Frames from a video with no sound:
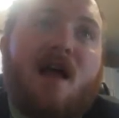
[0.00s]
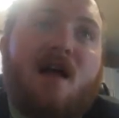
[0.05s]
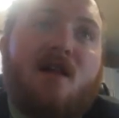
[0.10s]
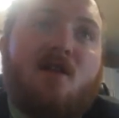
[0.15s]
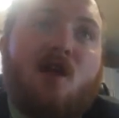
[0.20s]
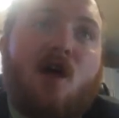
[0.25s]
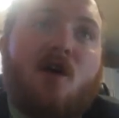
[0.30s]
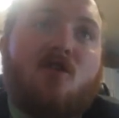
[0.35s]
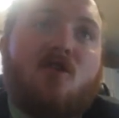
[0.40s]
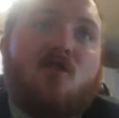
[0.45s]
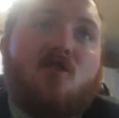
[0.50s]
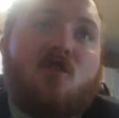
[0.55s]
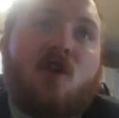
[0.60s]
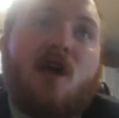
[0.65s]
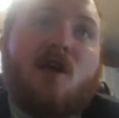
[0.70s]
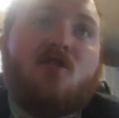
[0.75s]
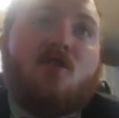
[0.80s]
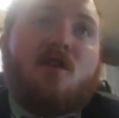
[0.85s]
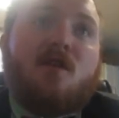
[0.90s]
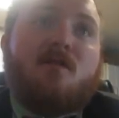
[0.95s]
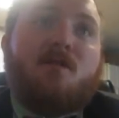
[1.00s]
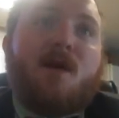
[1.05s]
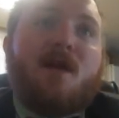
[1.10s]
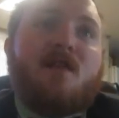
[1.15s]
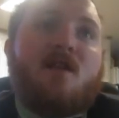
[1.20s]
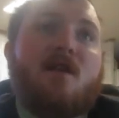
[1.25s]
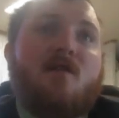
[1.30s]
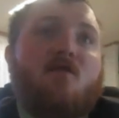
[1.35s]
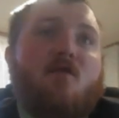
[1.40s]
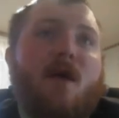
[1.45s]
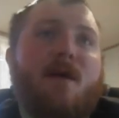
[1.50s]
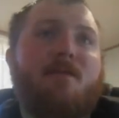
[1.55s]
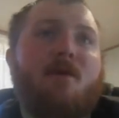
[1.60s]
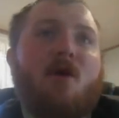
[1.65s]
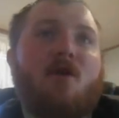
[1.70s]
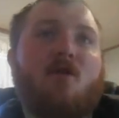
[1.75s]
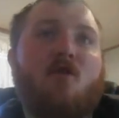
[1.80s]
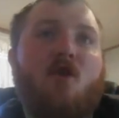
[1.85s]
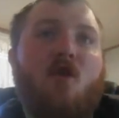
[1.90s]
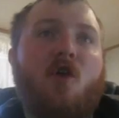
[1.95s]
A large change is expected to sweep
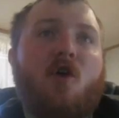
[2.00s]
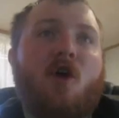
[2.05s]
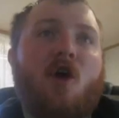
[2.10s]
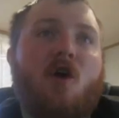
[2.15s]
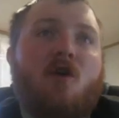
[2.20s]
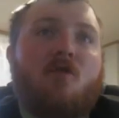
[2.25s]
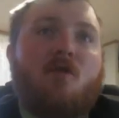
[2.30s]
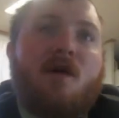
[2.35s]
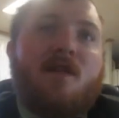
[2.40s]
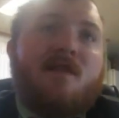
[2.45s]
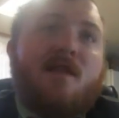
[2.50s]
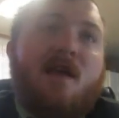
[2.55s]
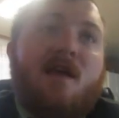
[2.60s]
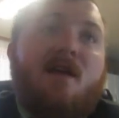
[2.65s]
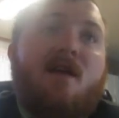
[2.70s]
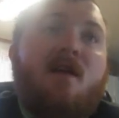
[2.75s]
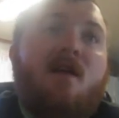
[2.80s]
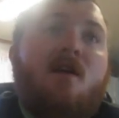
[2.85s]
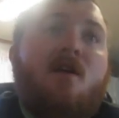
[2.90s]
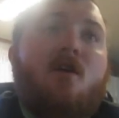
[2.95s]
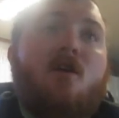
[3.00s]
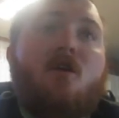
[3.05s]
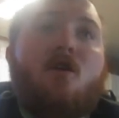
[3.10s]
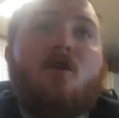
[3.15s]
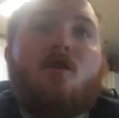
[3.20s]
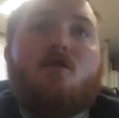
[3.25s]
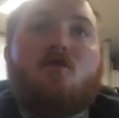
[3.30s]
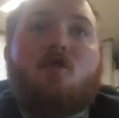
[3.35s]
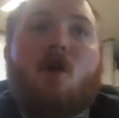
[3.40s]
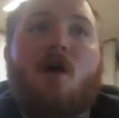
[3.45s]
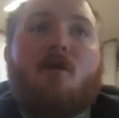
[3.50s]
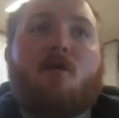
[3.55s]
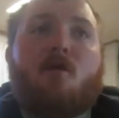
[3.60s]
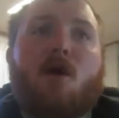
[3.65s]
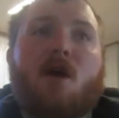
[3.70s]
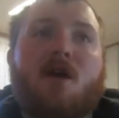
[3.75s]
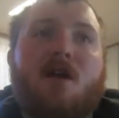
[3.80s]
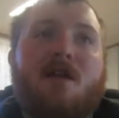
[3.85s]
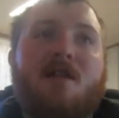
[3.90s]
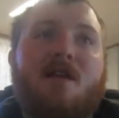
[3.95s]
cooler air across the Northern
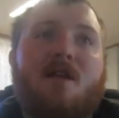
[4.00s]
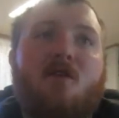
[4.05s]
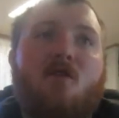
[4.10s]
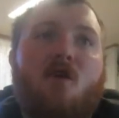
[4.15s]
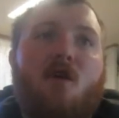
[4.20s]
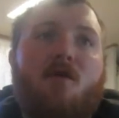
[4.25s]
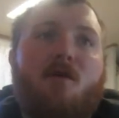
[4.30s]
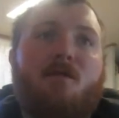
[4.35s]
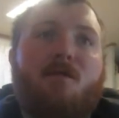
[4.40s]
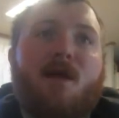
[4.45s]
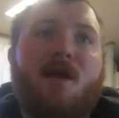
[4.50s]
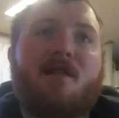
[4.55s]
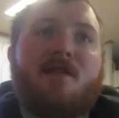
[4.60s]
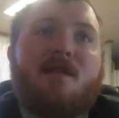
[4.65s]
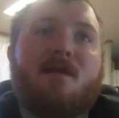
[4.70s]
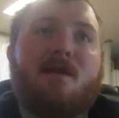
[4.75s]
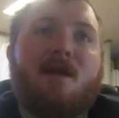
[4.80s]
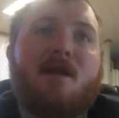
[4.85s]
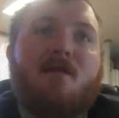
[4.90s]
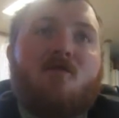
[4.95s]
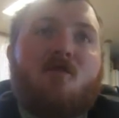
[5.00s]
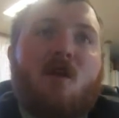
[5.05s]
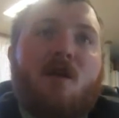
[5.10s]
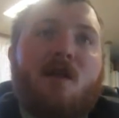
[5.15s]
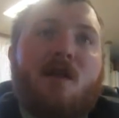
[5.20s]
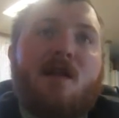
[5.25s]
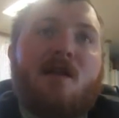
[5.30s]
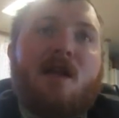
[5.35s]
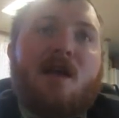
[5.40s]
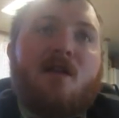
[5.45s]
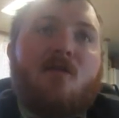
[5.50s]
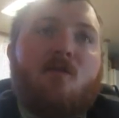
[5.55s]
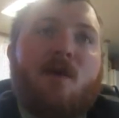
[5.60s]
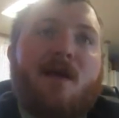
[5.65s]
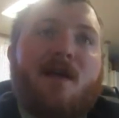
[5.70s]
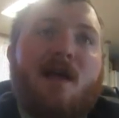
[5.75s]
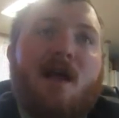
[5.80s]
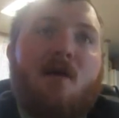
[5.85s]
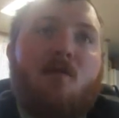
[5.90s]
Rockies and the Northern Plains into the start of the next week.